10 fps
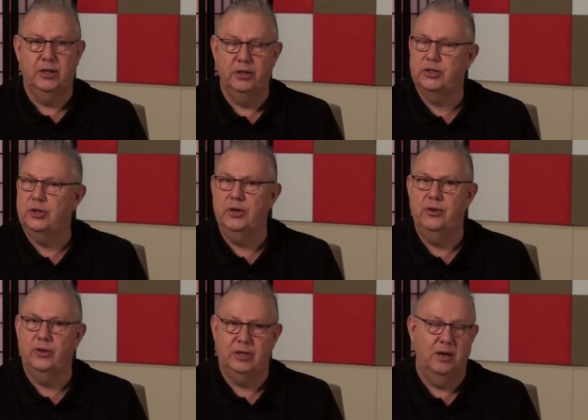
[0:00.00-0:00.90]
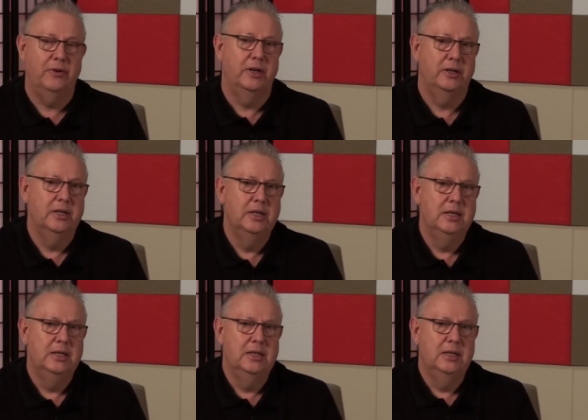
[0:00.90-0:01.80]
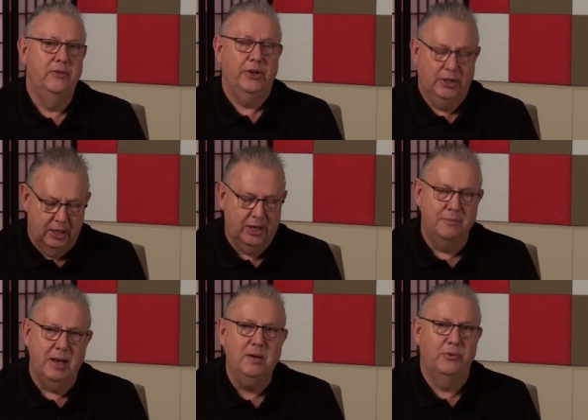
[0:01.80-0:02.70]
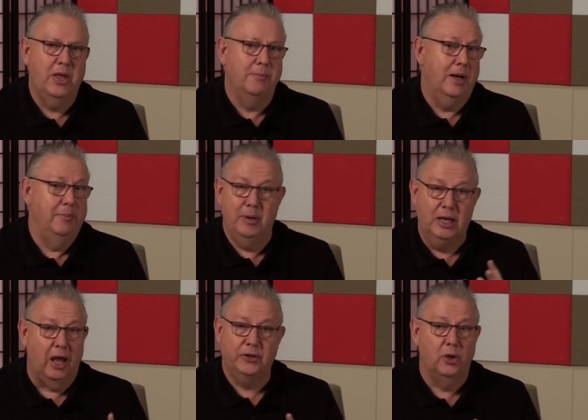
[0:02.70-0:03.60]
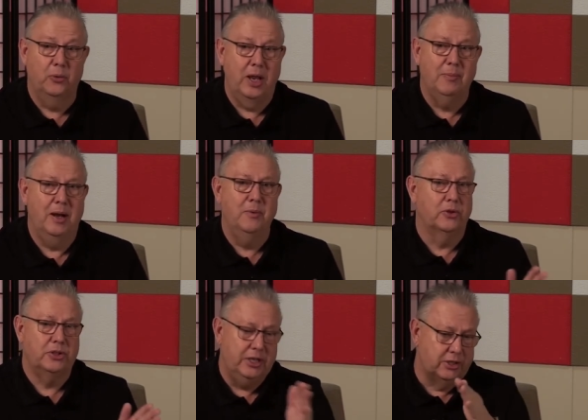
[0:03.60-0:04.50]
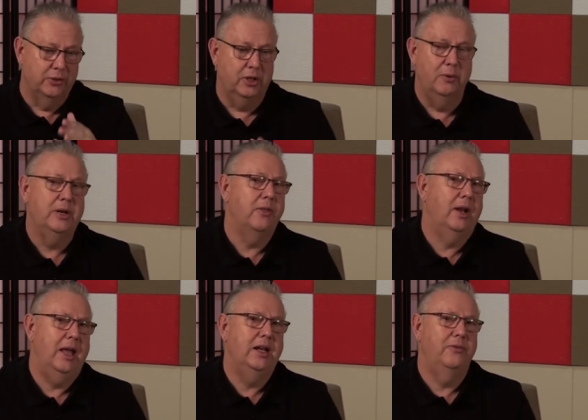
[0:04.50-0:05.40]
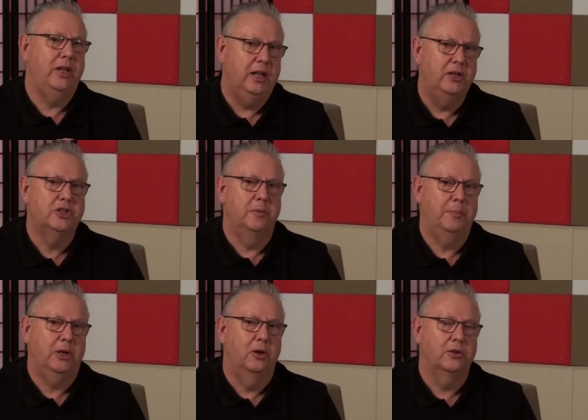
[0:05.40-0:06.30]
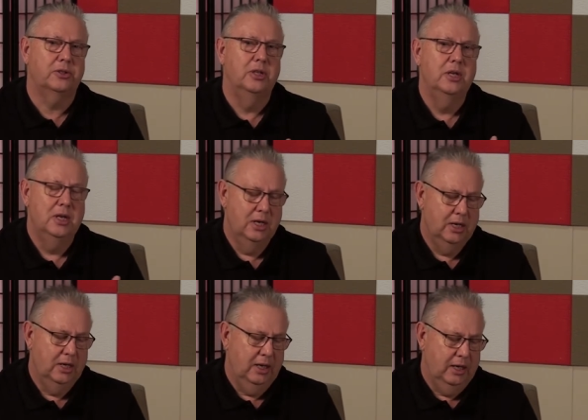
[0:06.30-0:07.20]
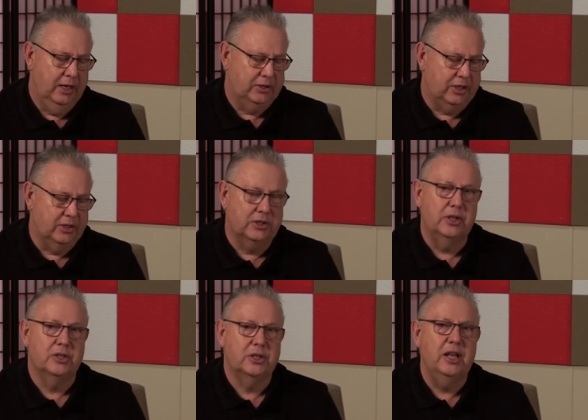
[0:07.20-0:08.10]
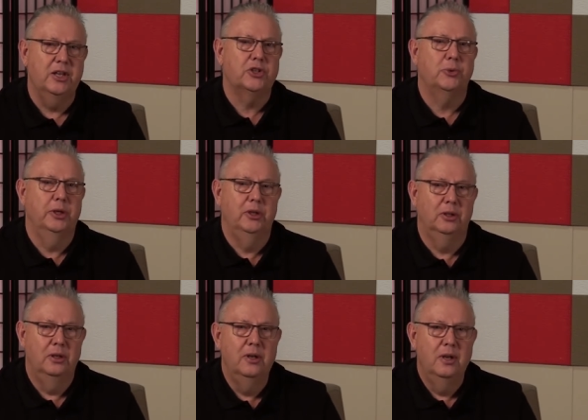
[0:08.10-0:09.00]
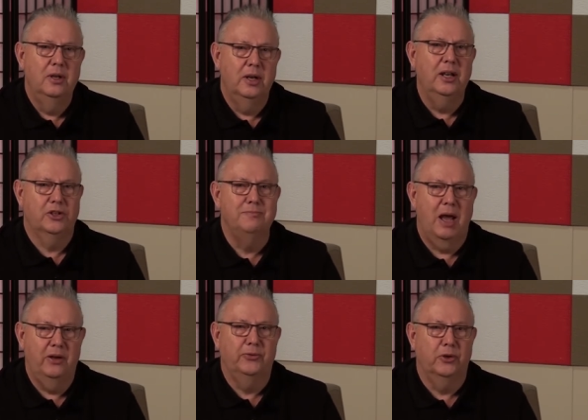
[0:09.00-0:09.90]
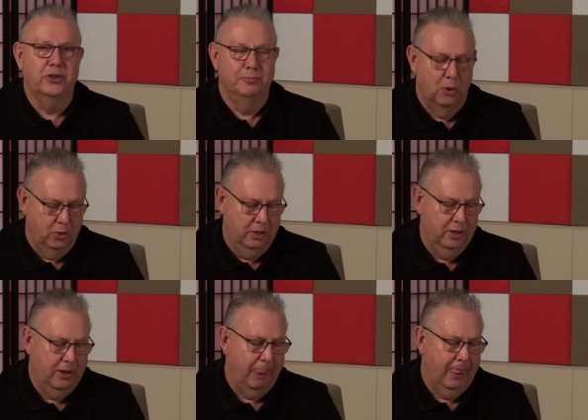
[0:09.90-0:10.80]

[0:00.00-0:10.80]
concerning the covenant that God had made with Abraham. But God told Abraham, Your seed's going to go into the land of Egypt because he says this Israel is my firstborn.